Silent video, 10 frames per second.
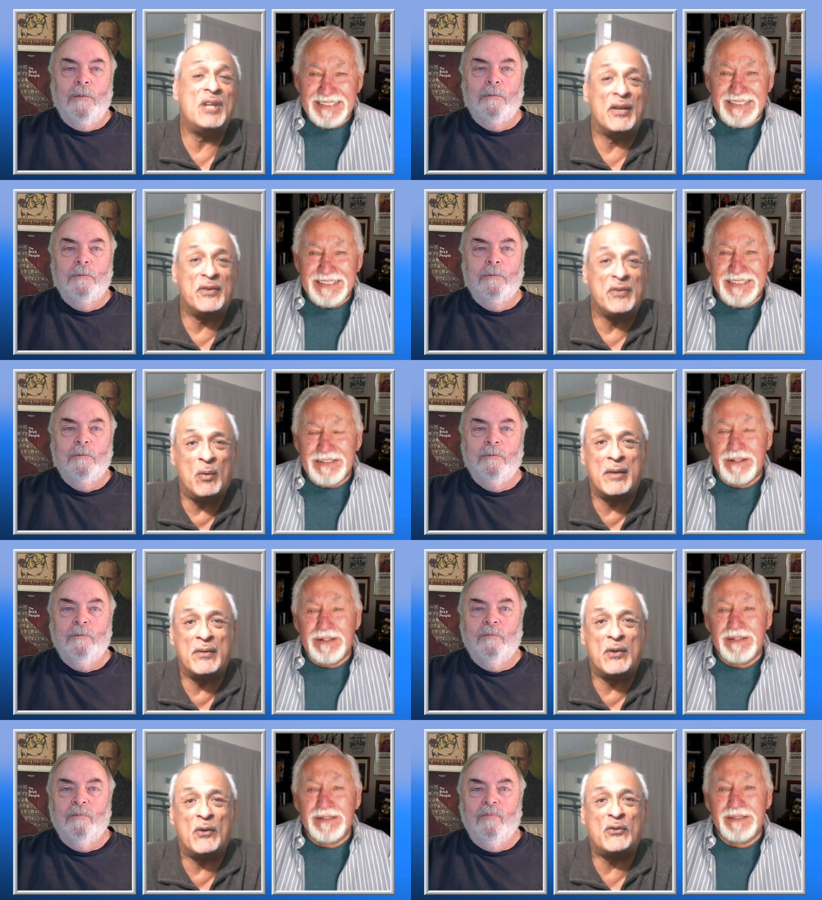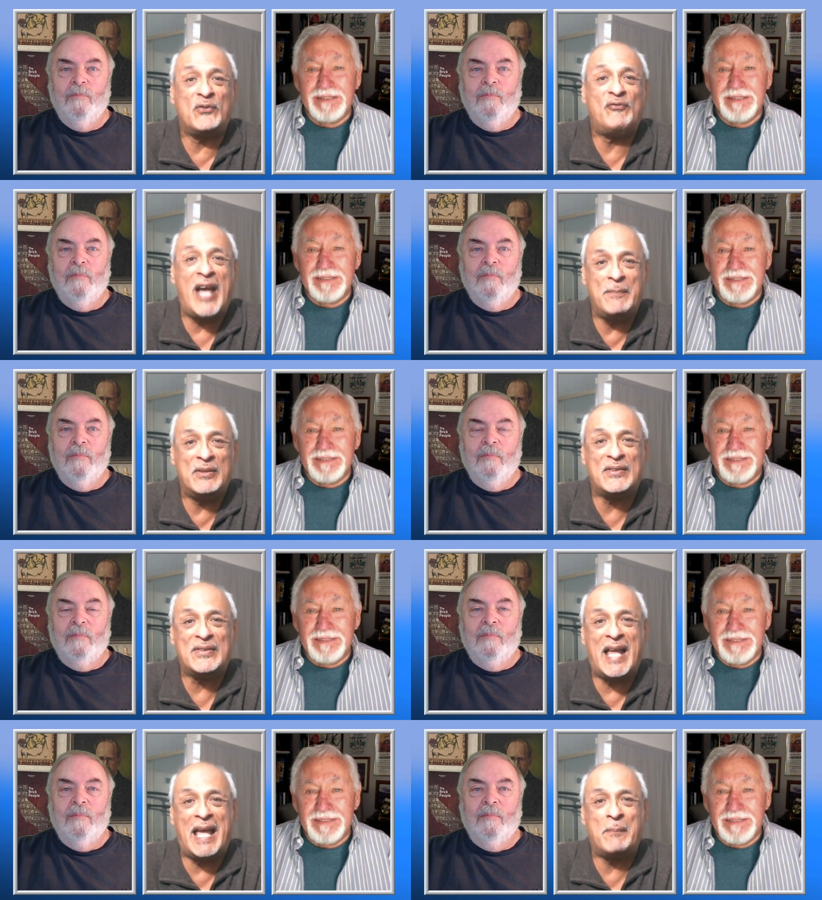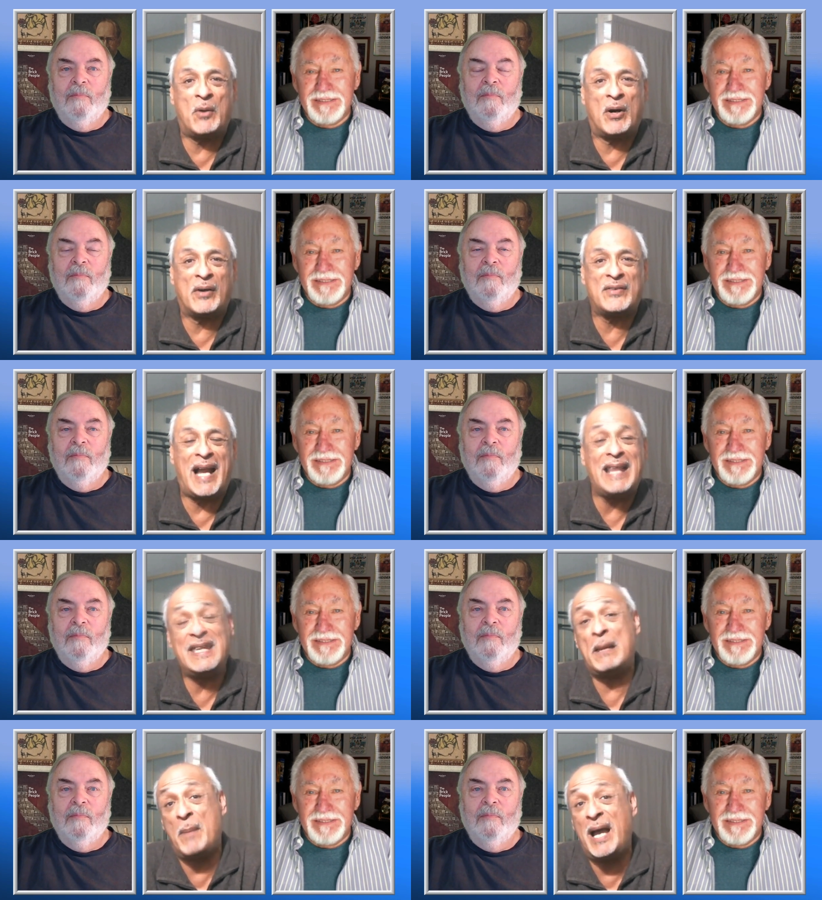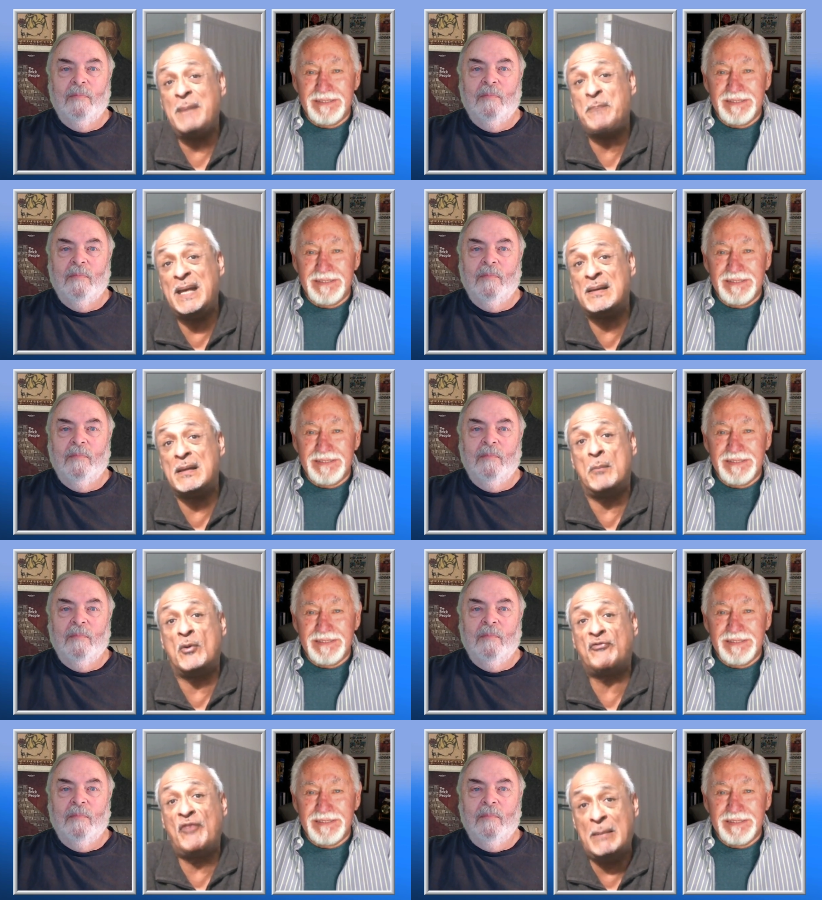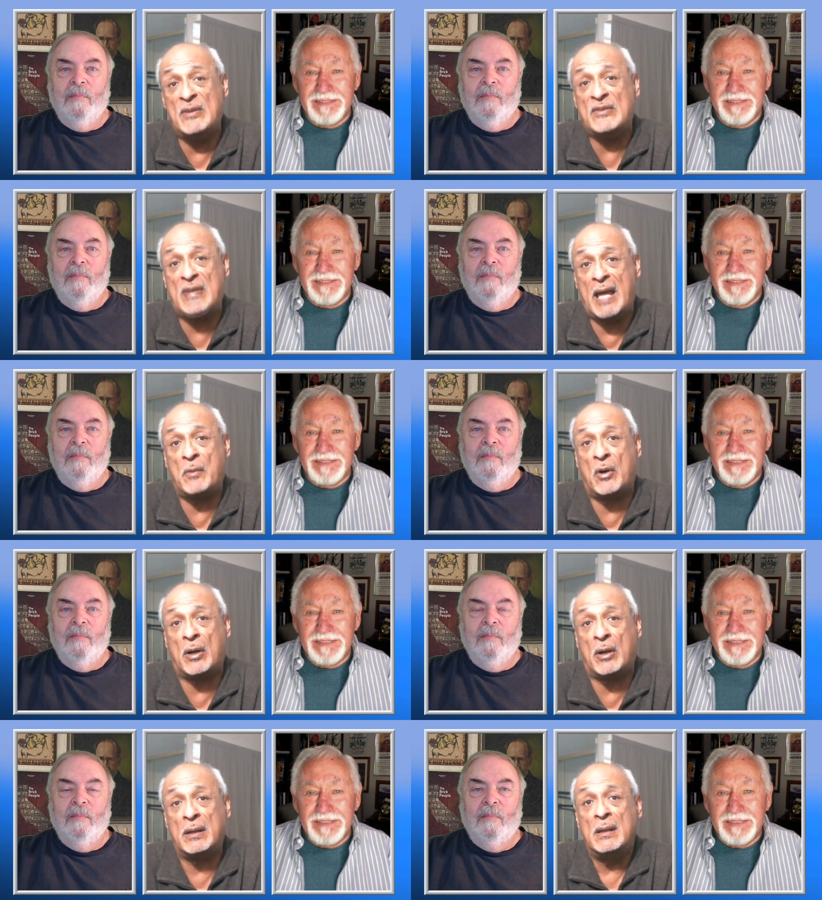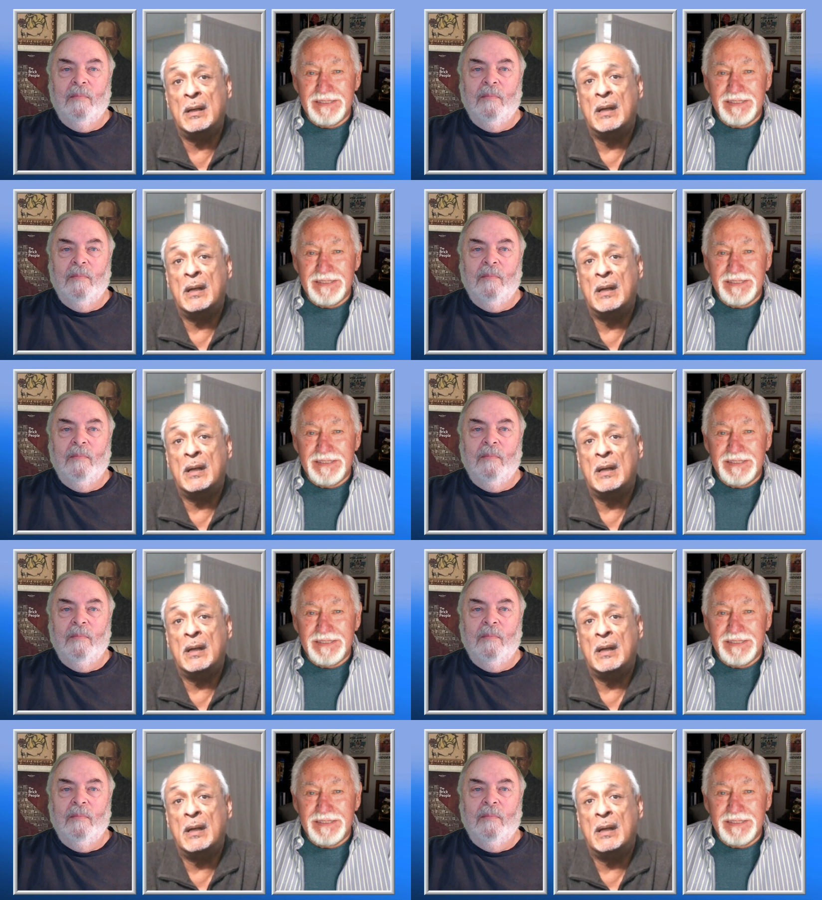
Speaker 1: another one of those fabulous landmarks, and I think it might be the most famous landmark